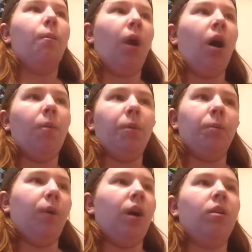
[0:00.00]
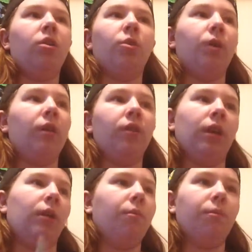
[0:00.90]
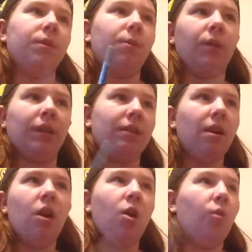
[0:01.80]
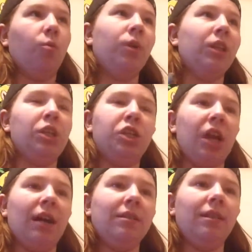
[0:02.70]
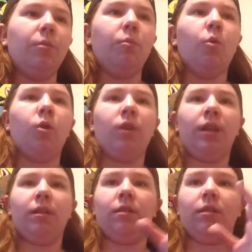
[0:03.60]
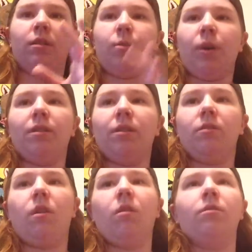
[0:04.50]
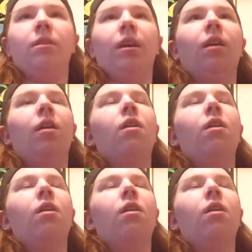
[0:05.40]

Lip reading: pop and punk or whatever, something that's really jazzy more than depressing songs like